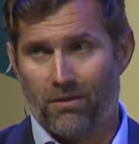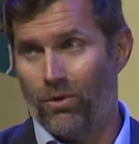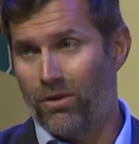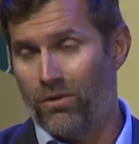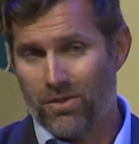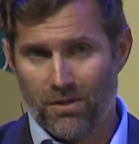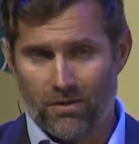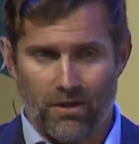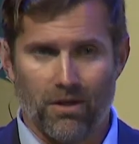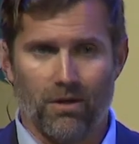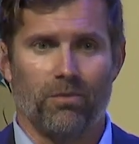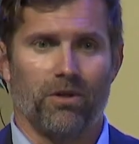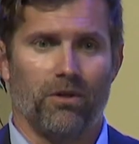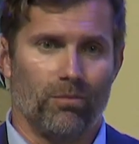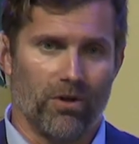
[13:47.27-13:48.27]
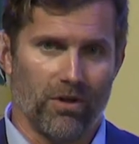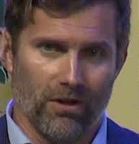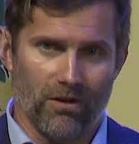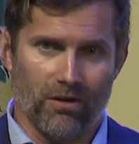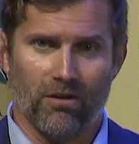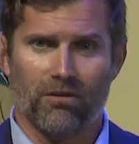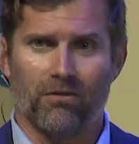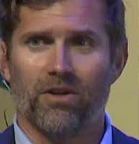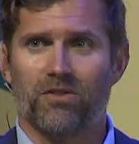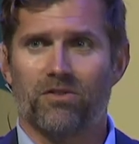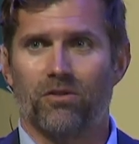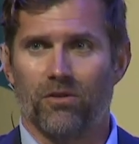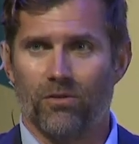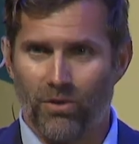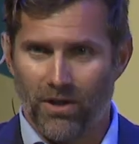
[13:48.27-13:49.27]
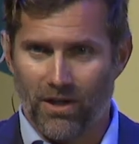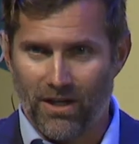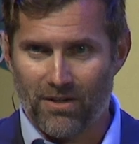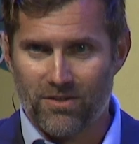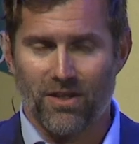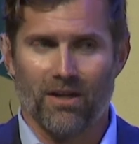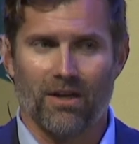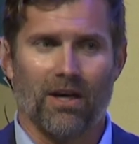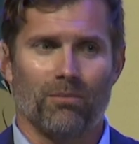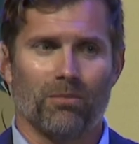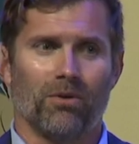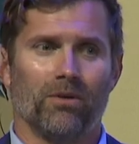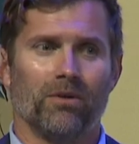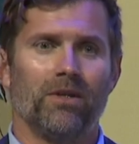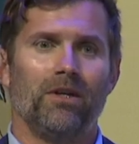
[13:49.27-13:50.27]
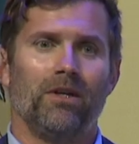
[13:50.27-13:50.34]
well, you sell the company, you bring in another investor, you bring in outside capital,